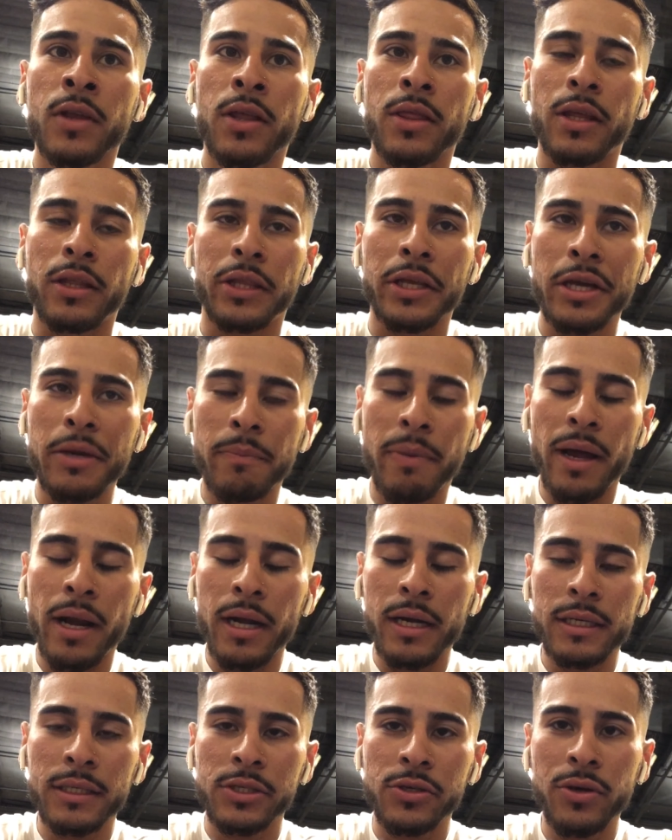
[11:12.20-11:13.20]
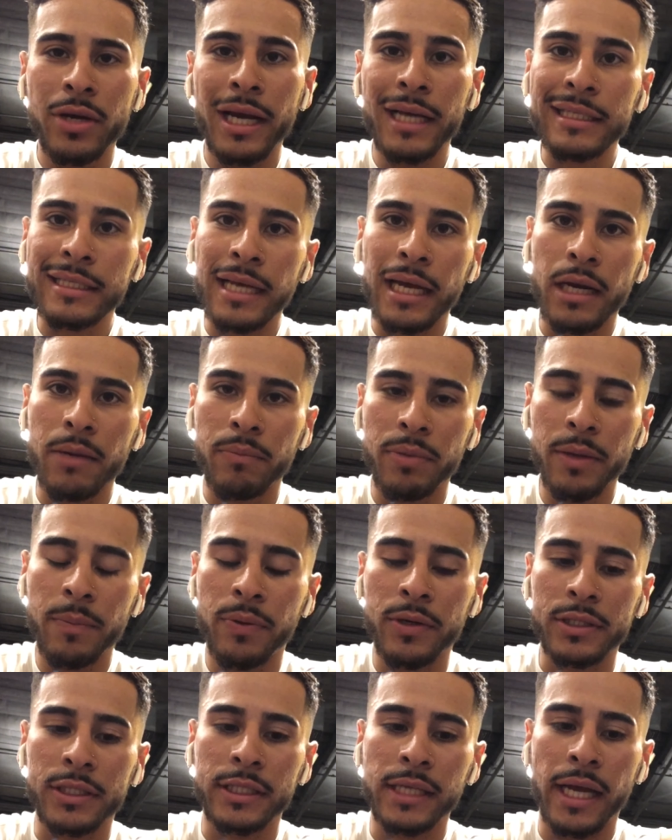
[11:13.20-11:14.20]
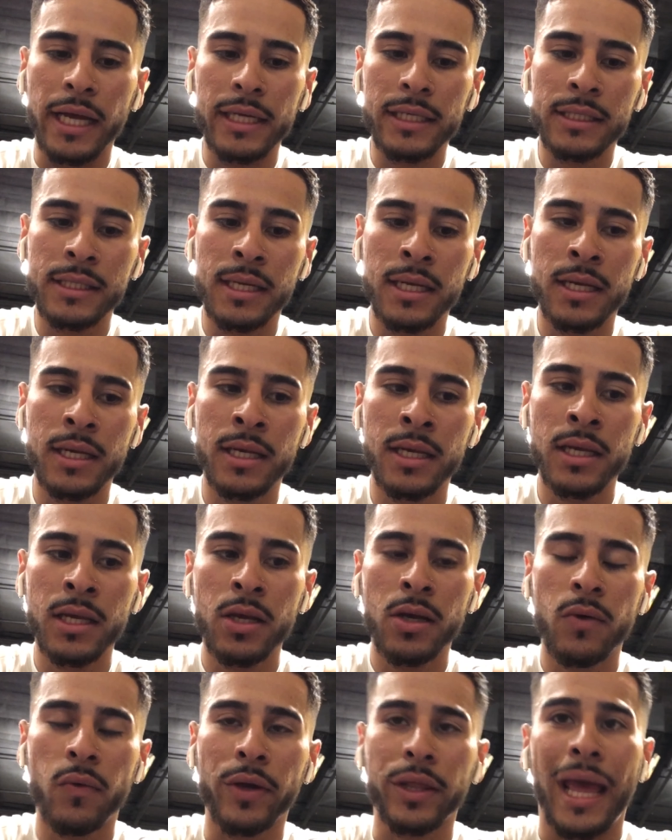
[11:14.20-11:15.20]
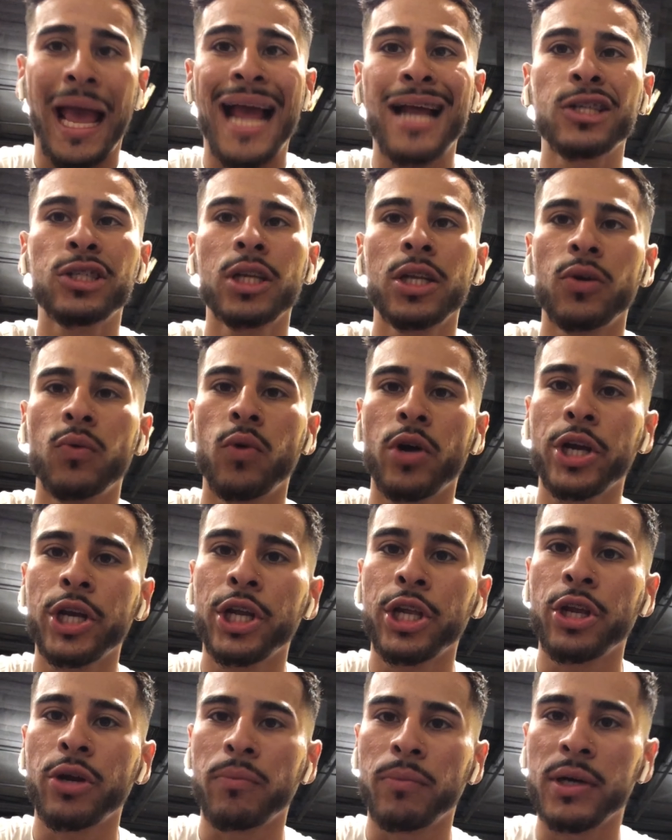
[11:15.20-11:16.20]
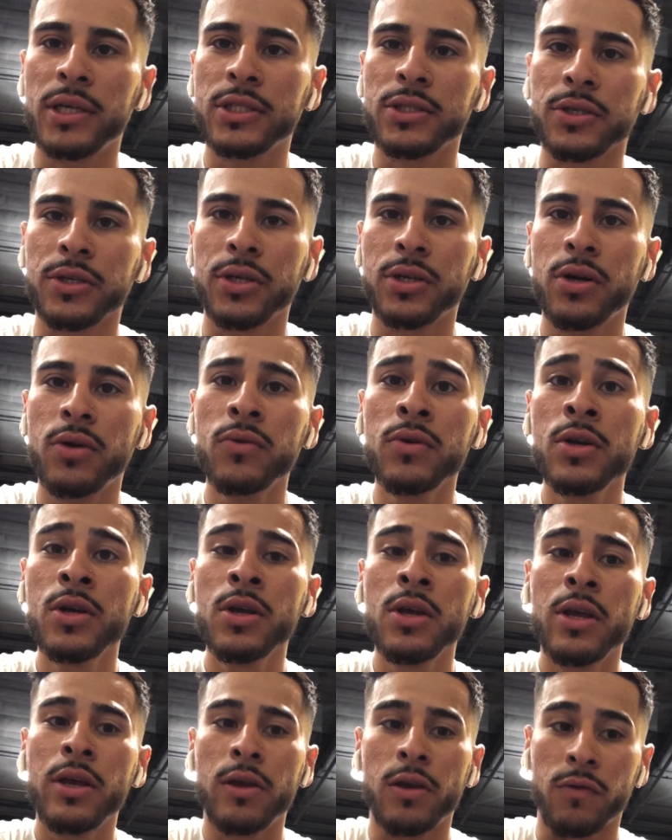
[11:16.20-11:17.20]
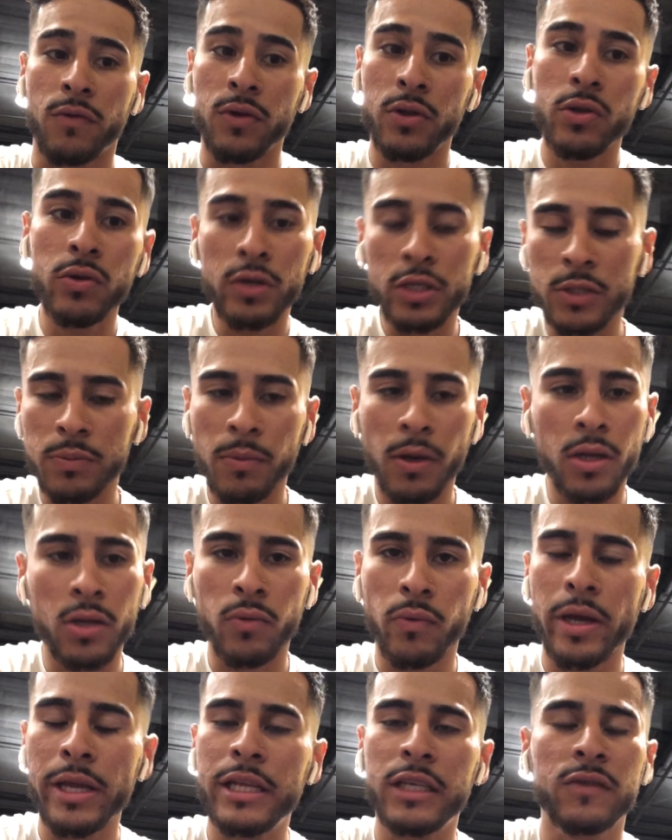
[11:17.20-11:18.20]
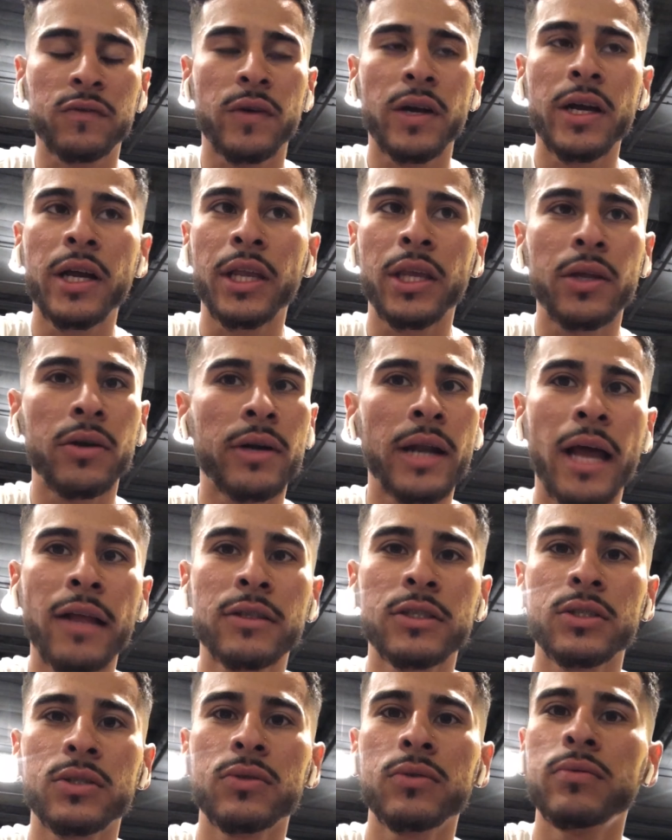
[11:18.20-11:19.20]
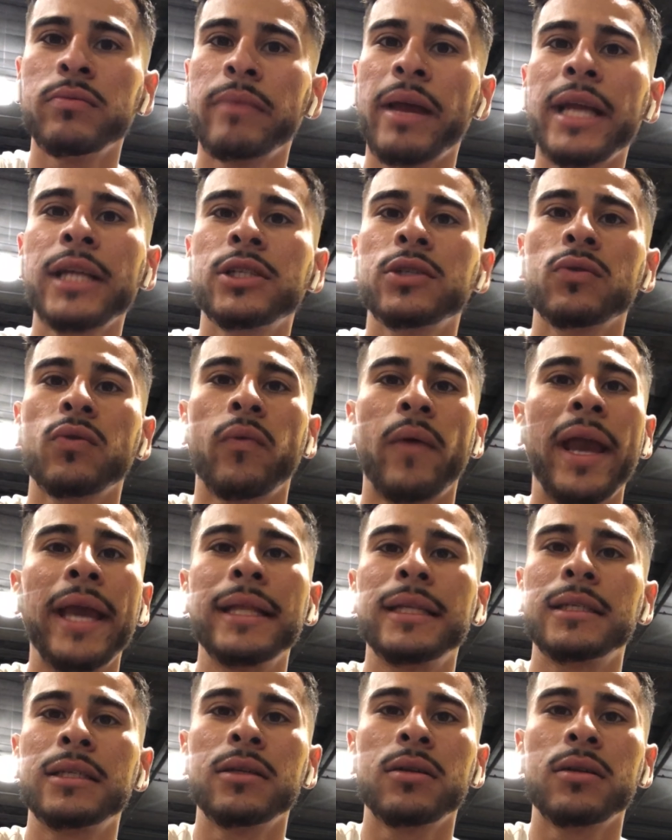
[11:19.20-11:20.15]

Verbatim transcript: The thing about it is you guys gotta be precise with actually working your muscle, you know? If you do a smaller weight, it's fine. You don't have to do major weights.